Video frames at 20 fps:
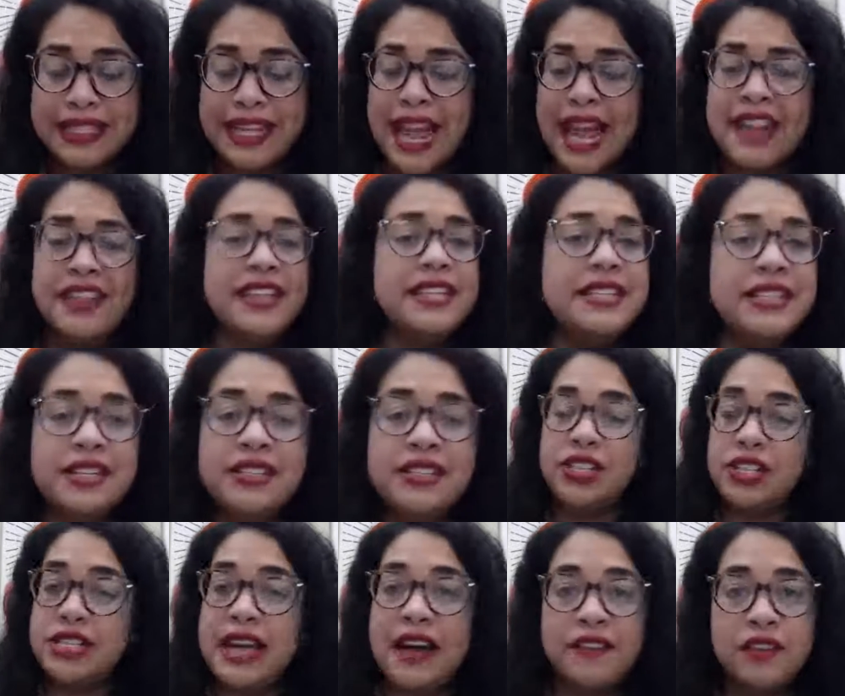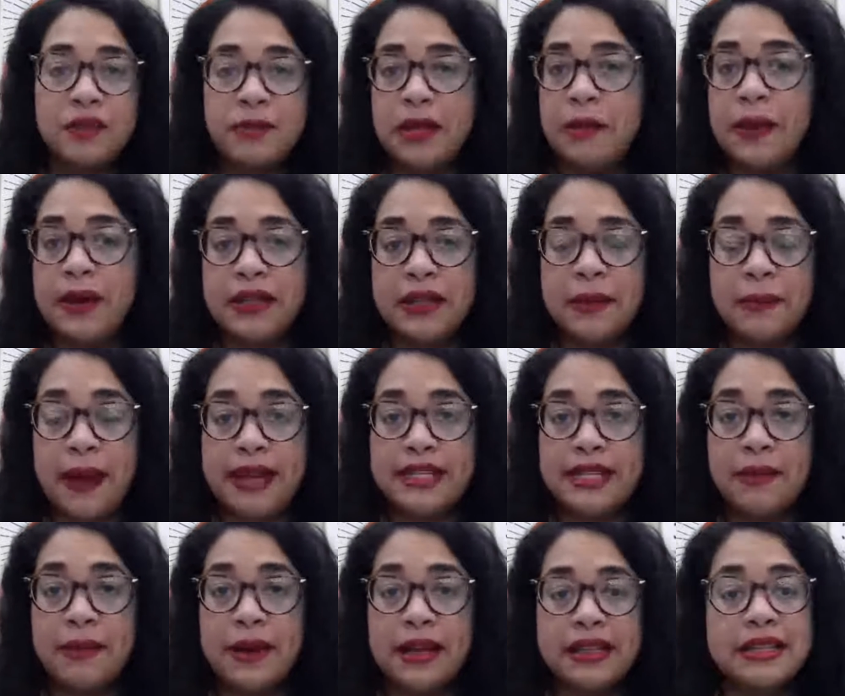And this just have to be about the
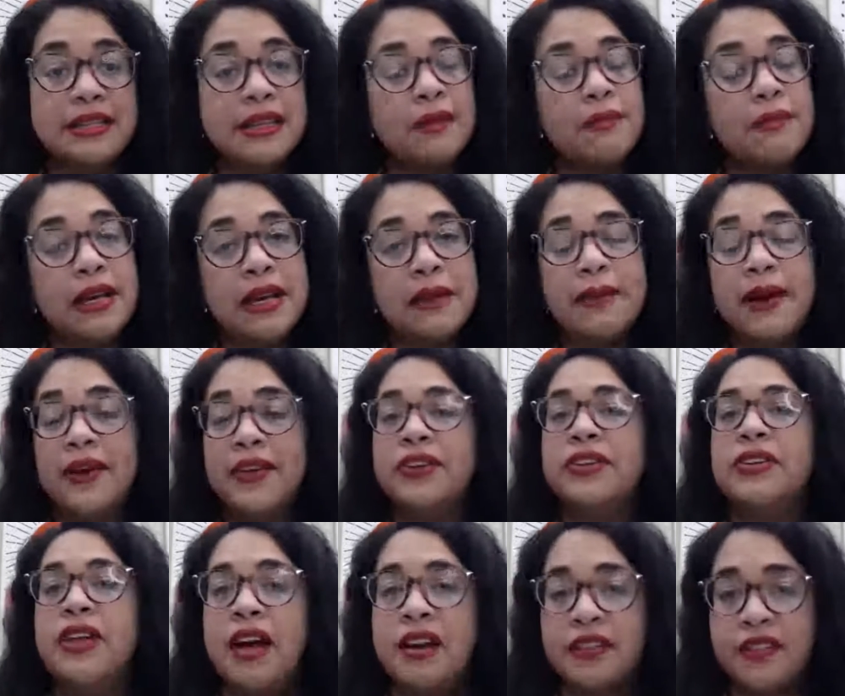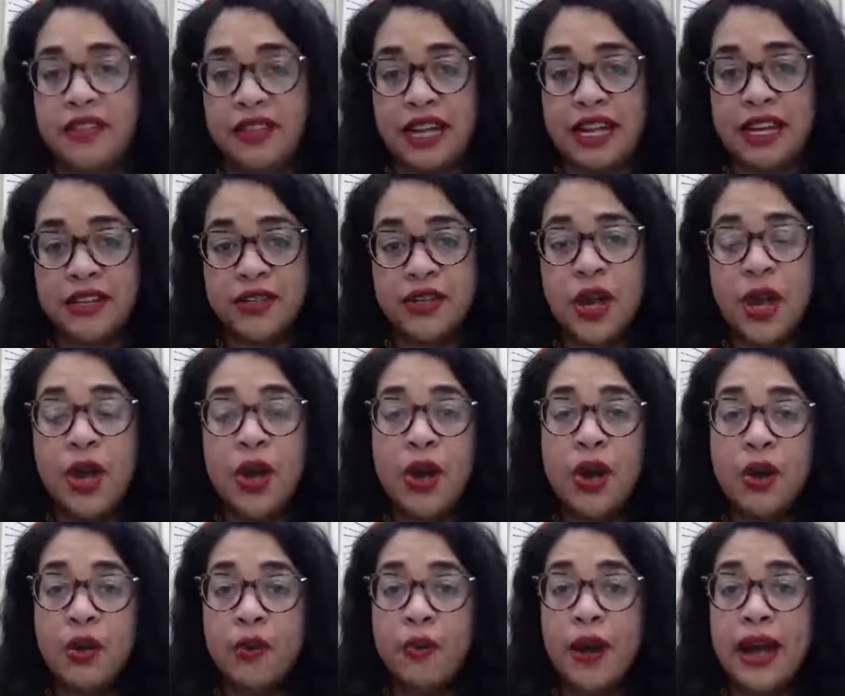pandemic. This can be about a lot of things
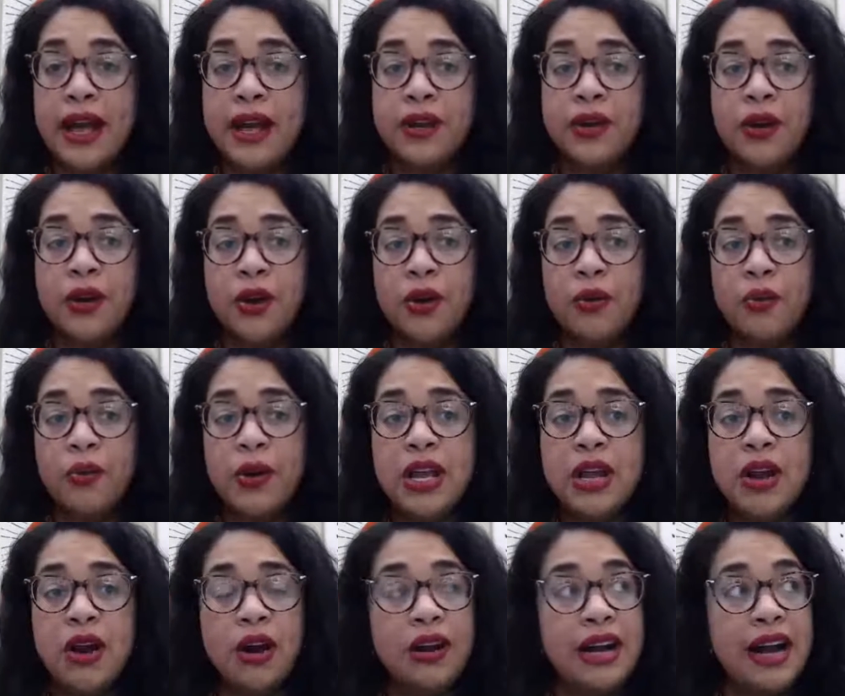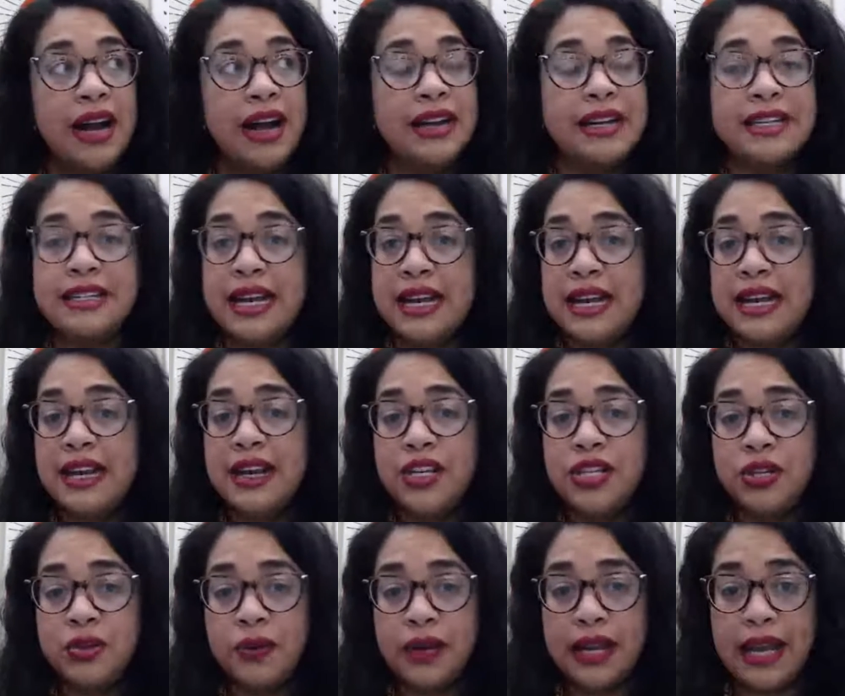when we are not taking
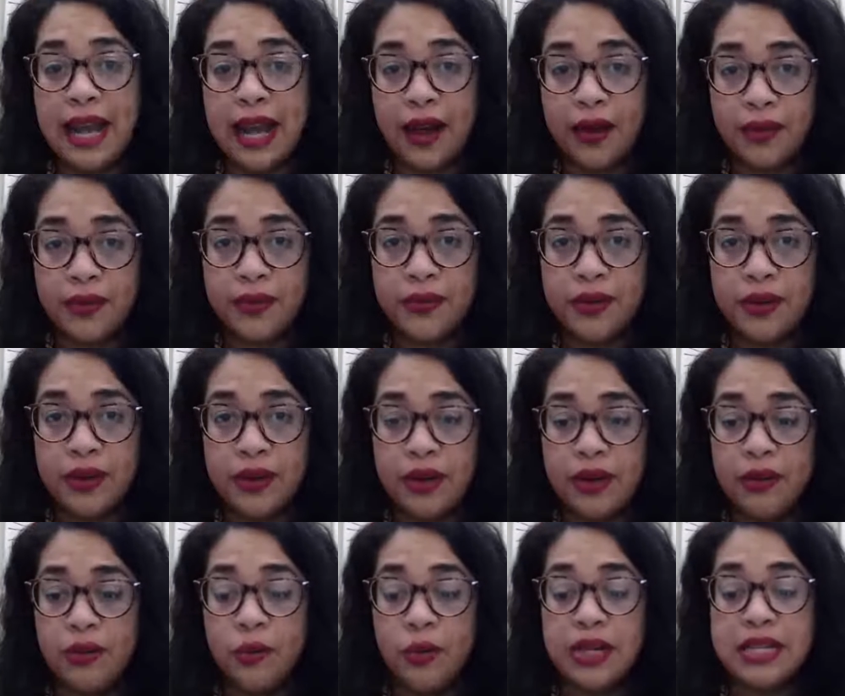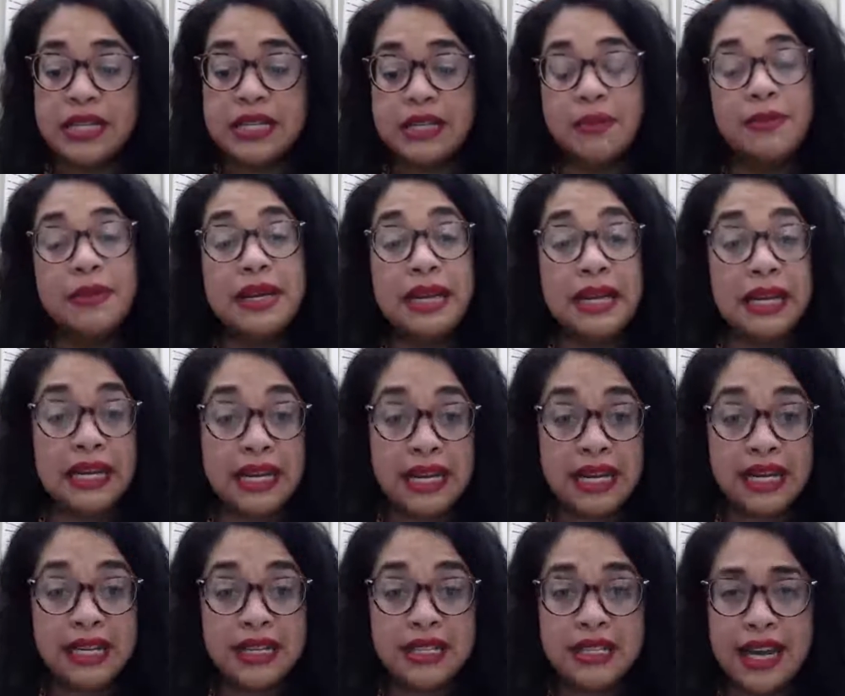into account what somebody
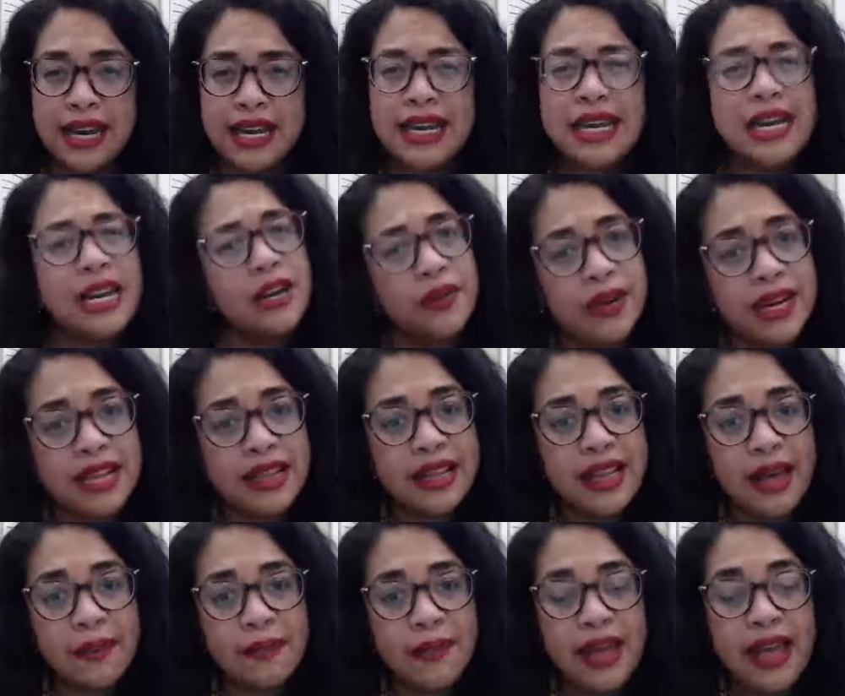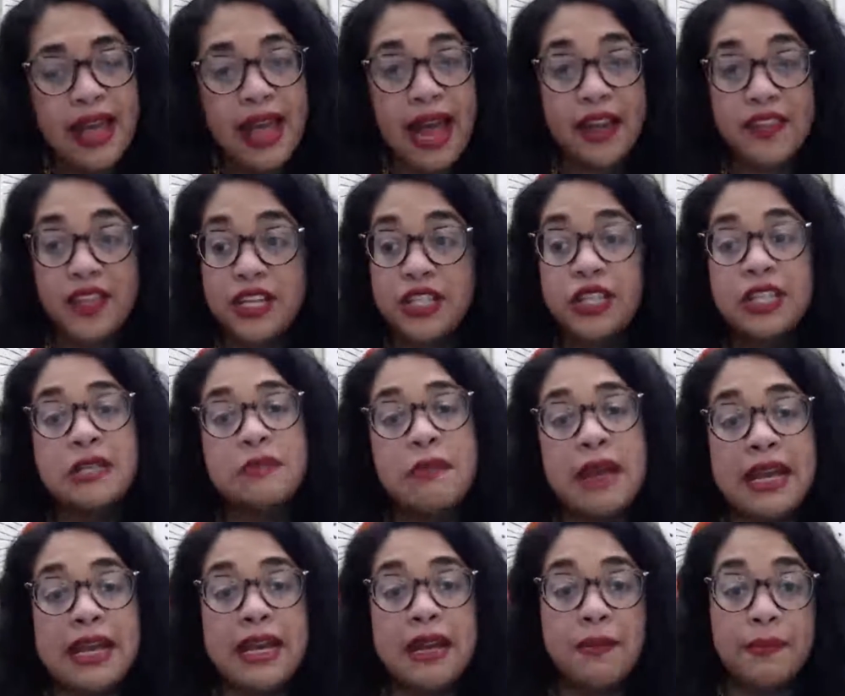needs and hearing them and then just
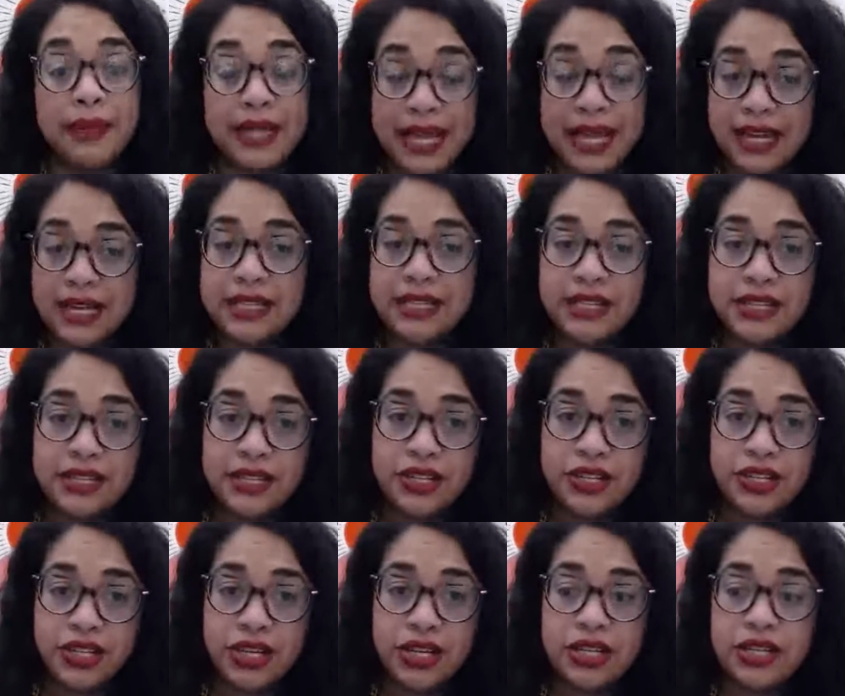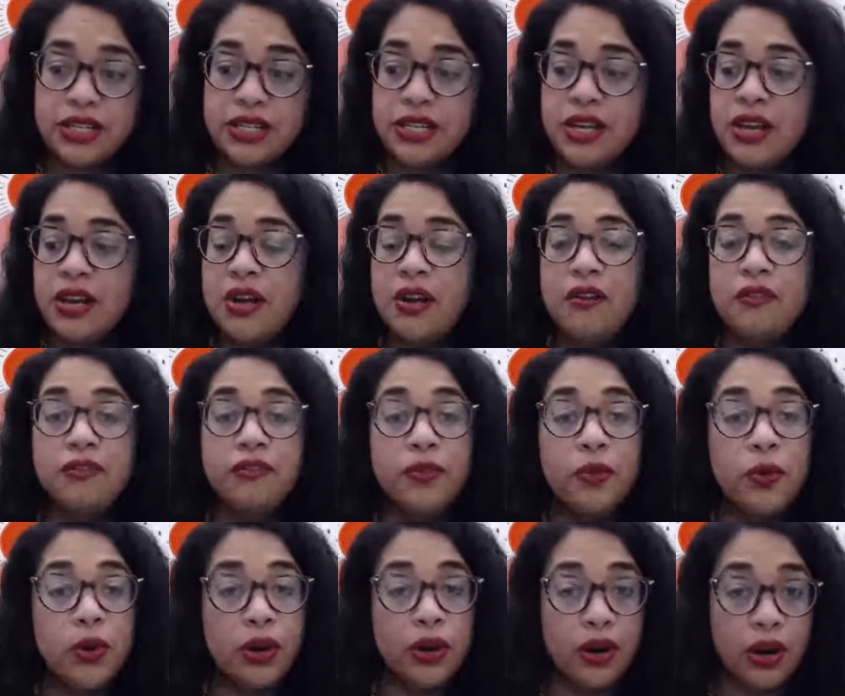making blanket decisions
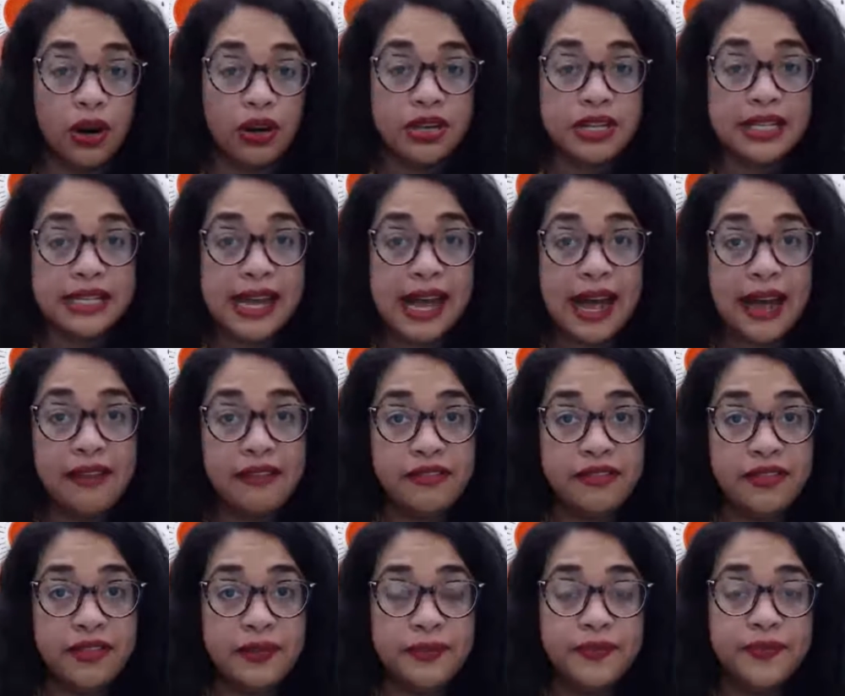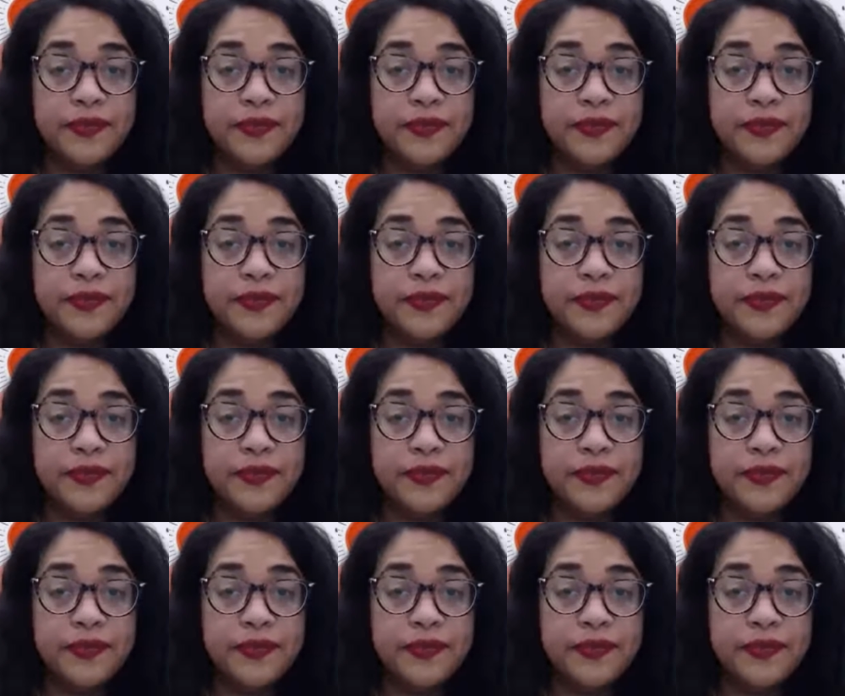for our staff,